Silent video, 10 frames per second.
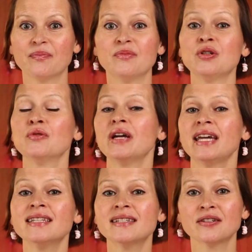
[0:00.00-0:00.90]
you
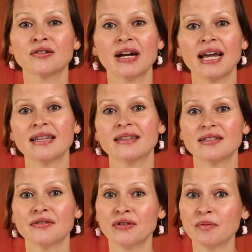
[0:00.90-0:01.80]
integrate the
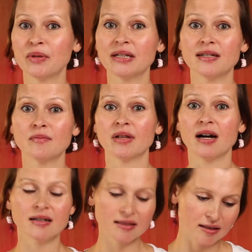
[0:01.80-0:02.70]
different building
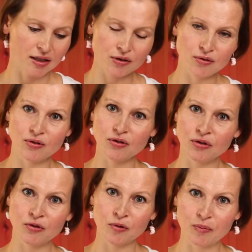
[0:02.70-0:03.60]
blocks into your
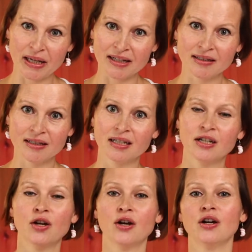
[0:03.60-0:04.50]
tool belt,
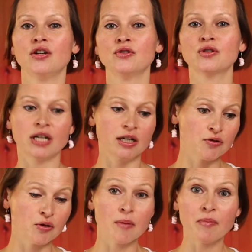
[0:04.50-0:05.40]
you start to
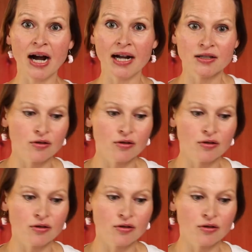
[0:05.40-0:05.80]
combine.